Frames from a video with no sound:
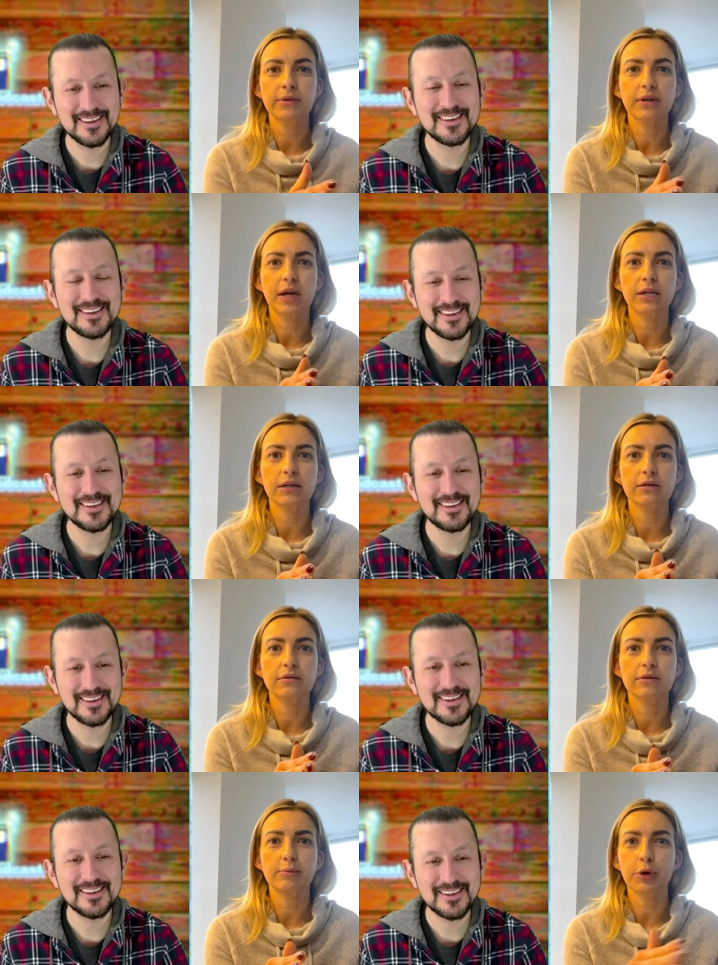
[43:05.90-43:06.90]
Speaker 1: like
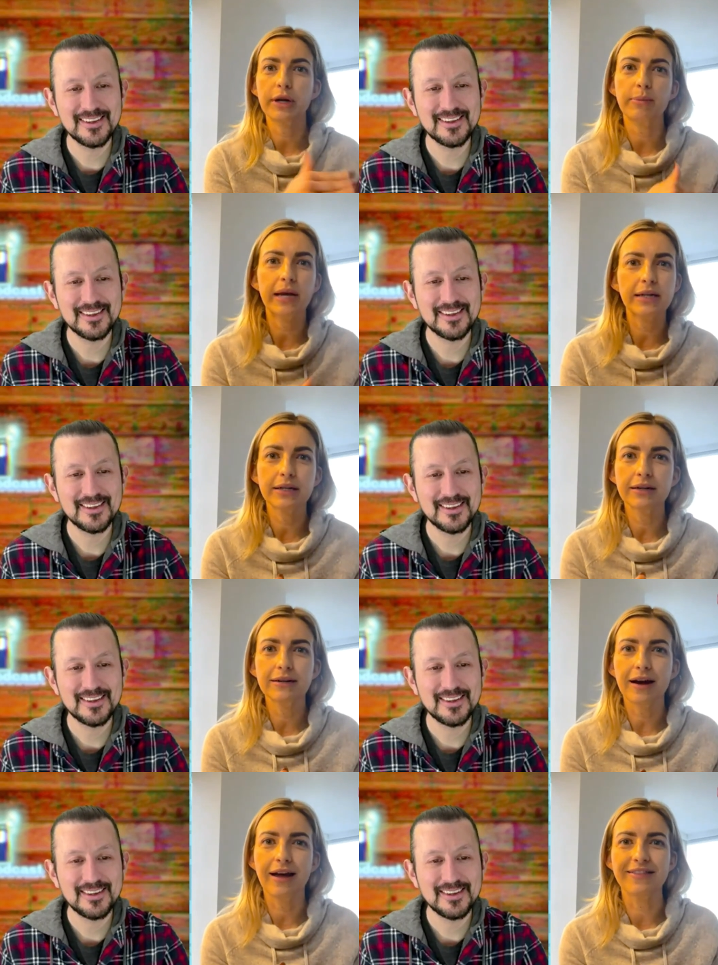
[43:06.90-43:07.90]
spray painted
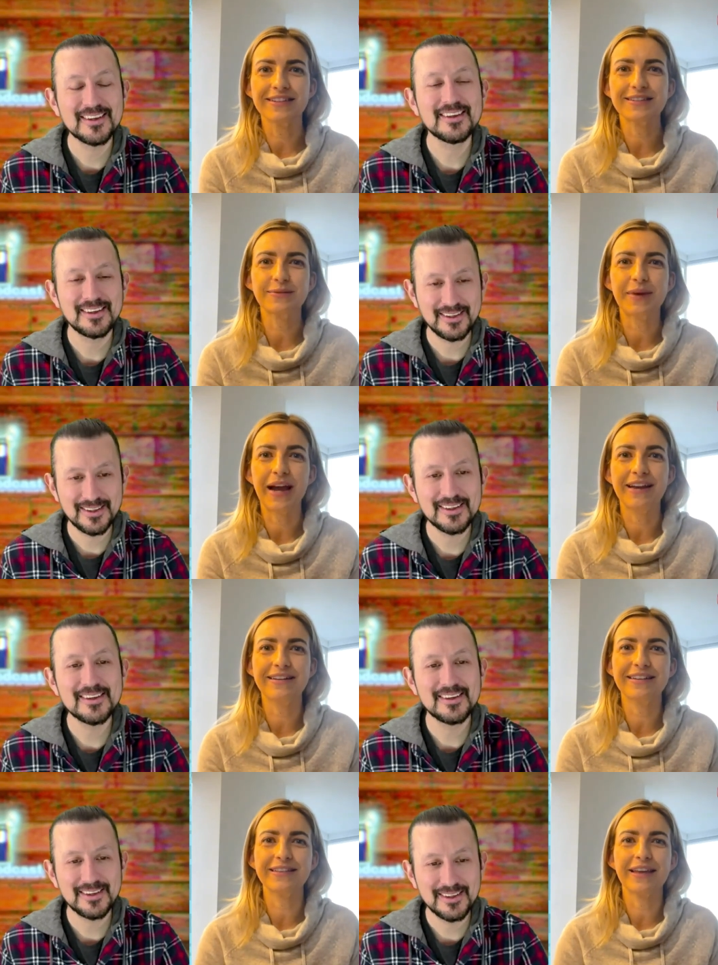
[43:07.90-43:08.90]
on the
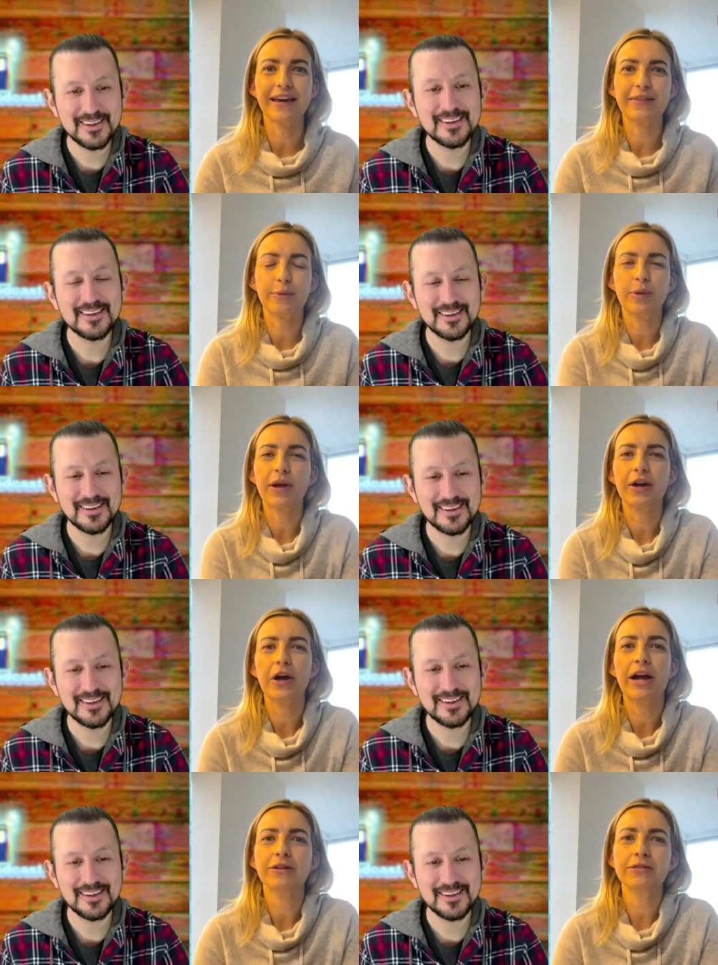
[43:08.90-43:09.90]
cement in like the
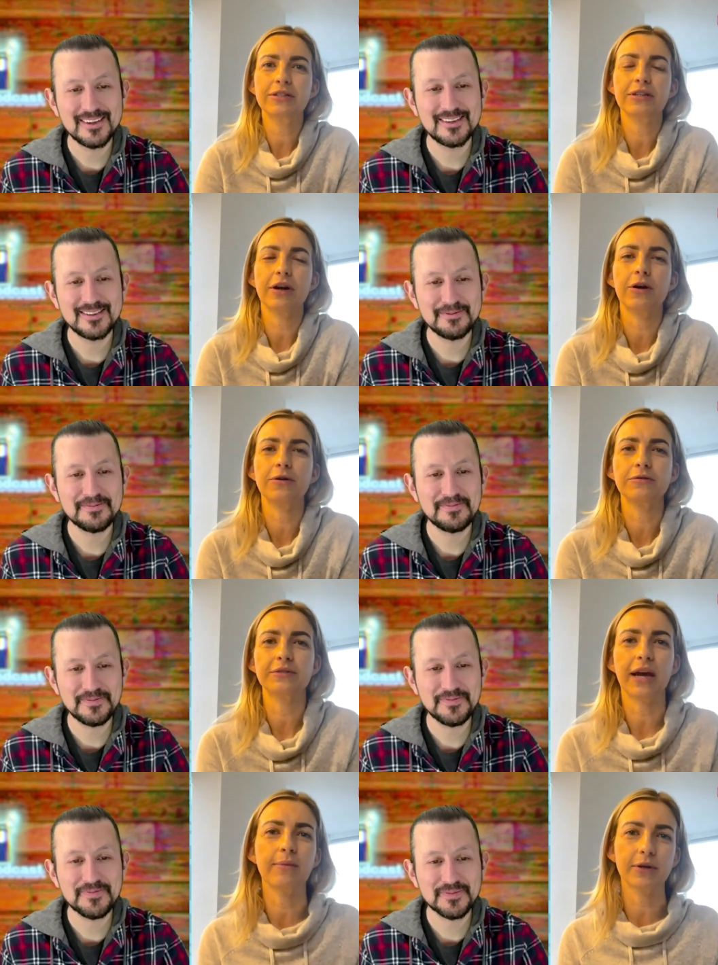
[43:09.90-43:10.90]
playground. So
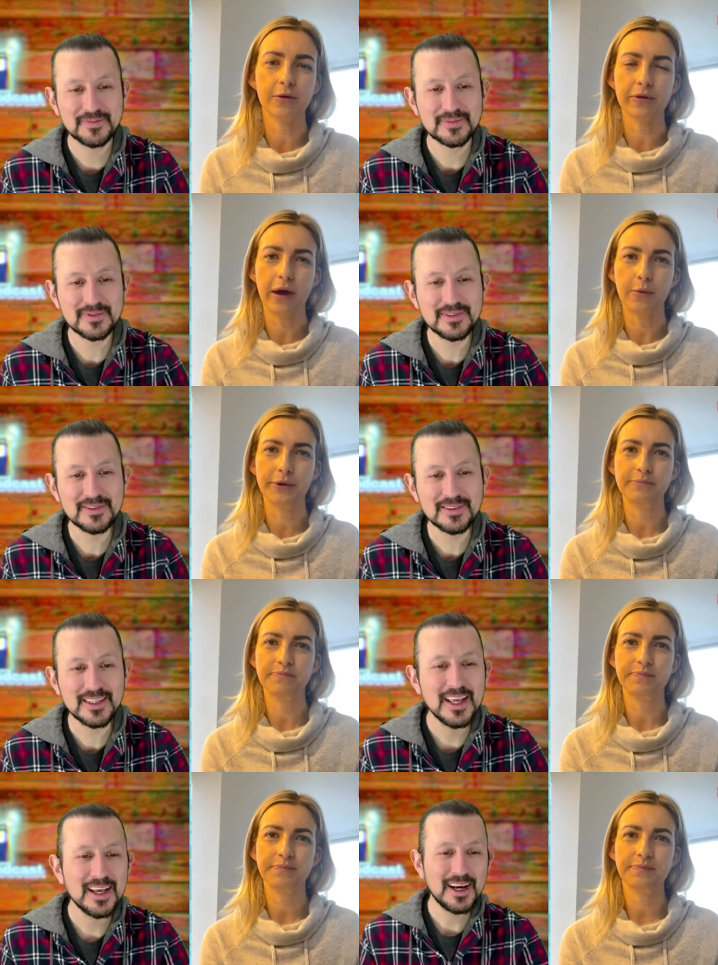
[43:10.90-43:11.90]
yeah, I'm gonna go with that one.
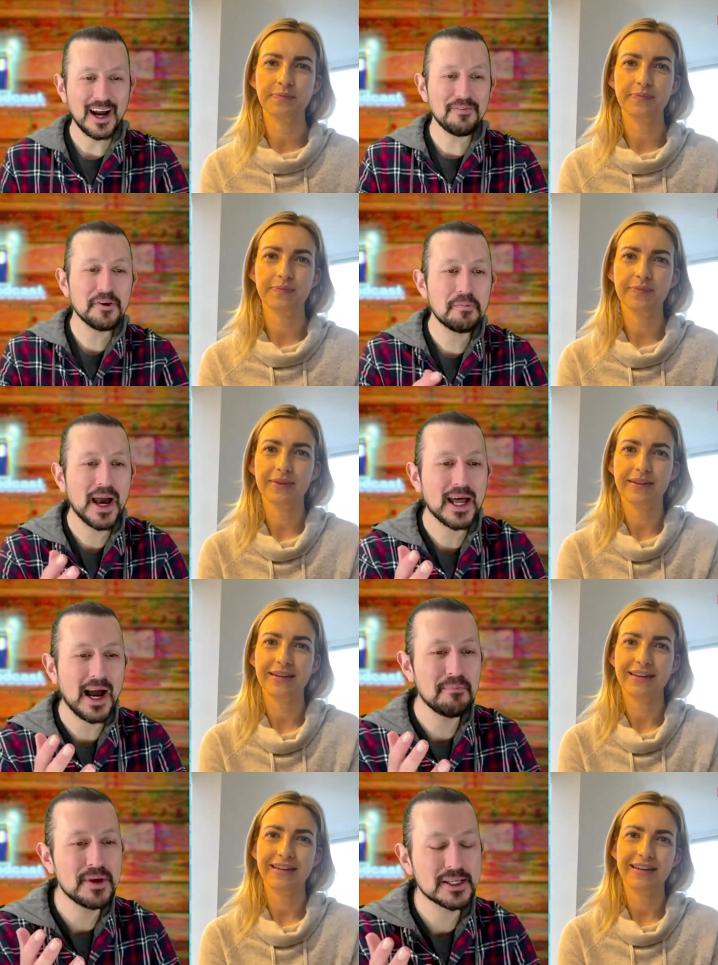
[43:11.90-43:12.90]
Speaker 2: I feel bad. I
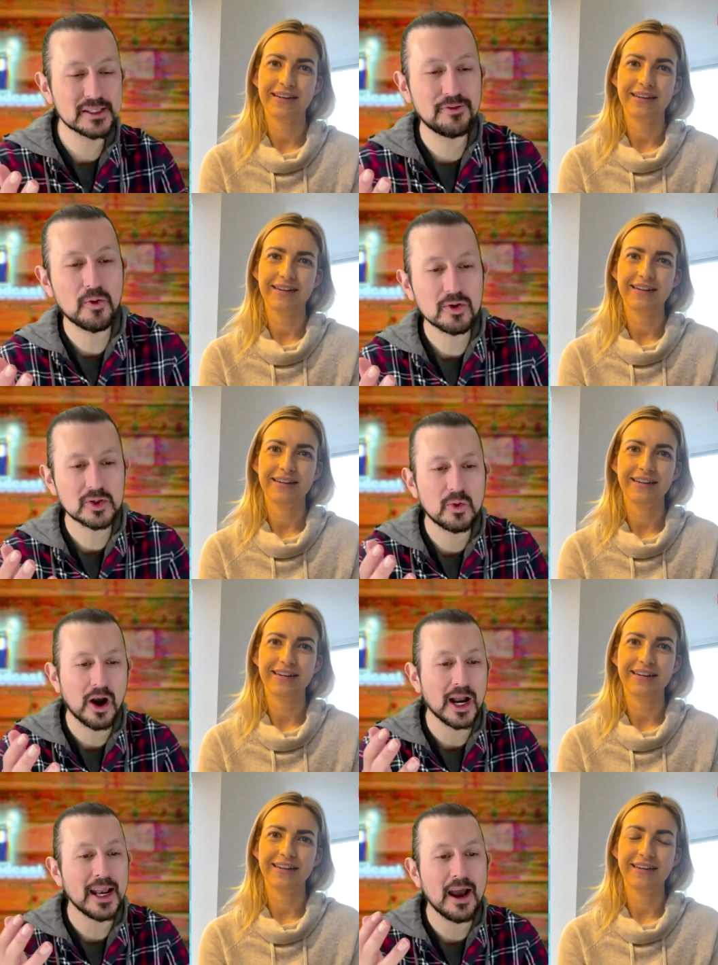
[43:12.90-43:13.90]
missed Foursquare. I
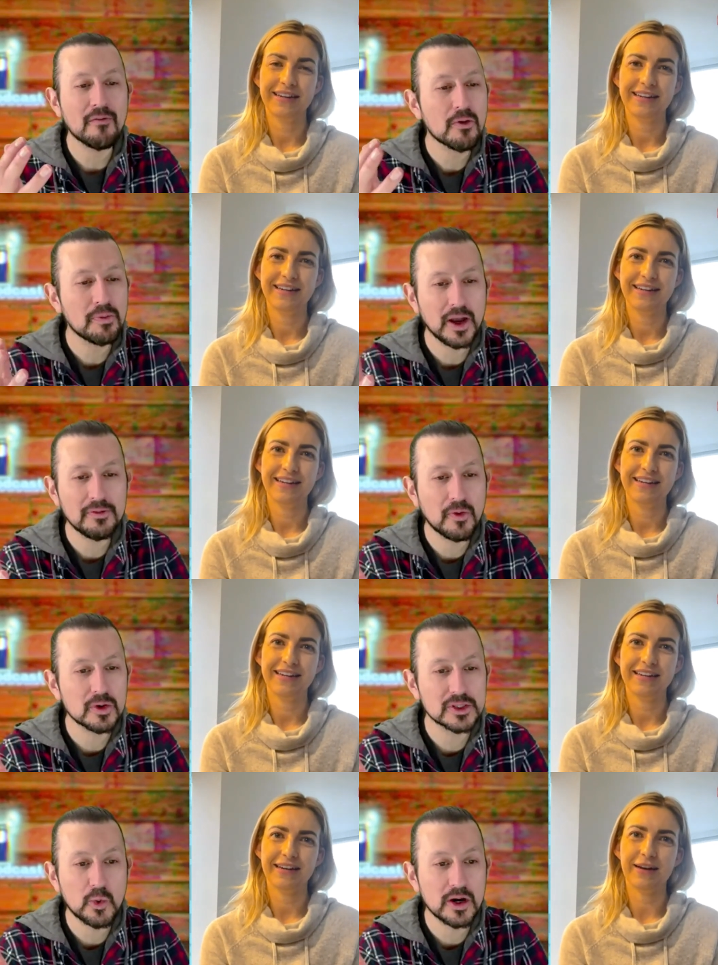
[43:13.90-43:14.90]
never played
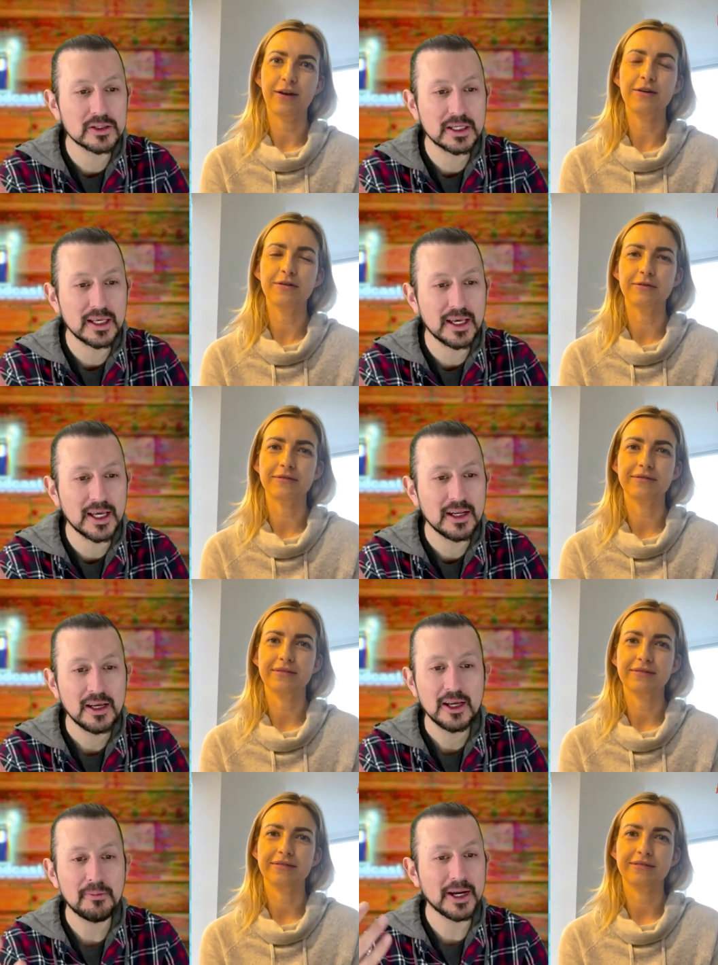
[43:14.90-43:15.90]
Foursquare as a oh. kid.
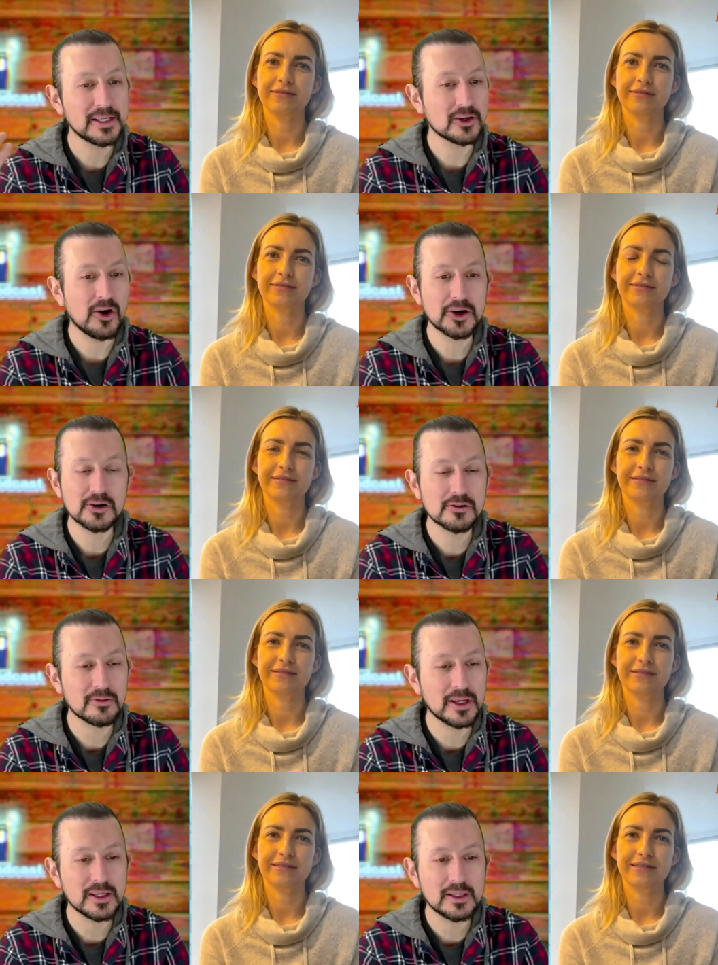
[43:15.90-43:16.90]
My daughter,
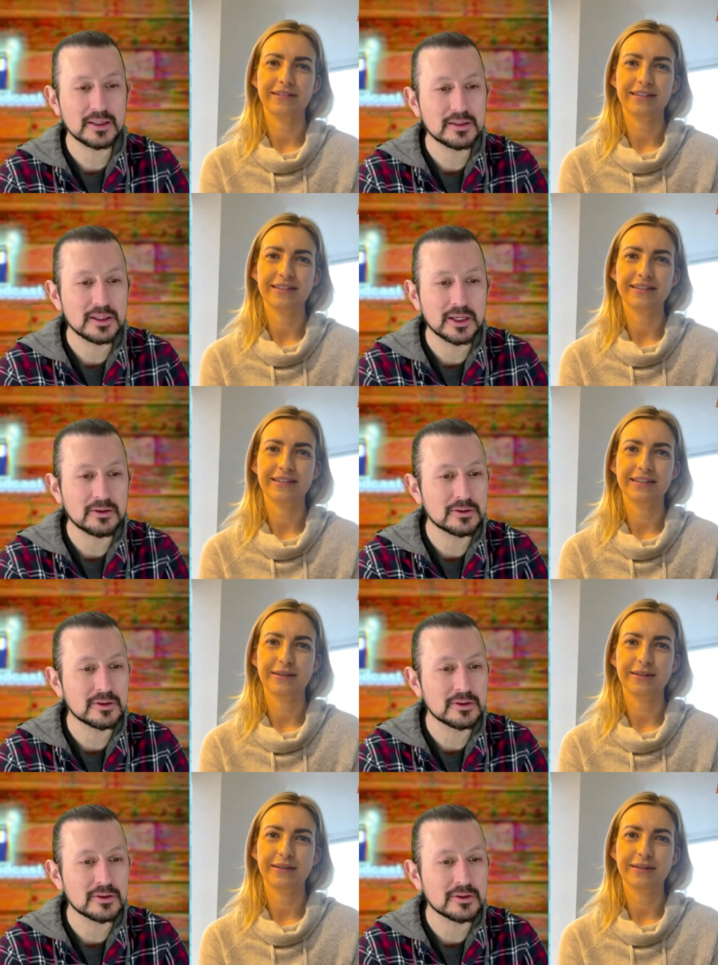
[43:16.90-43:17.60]
like, you know, during the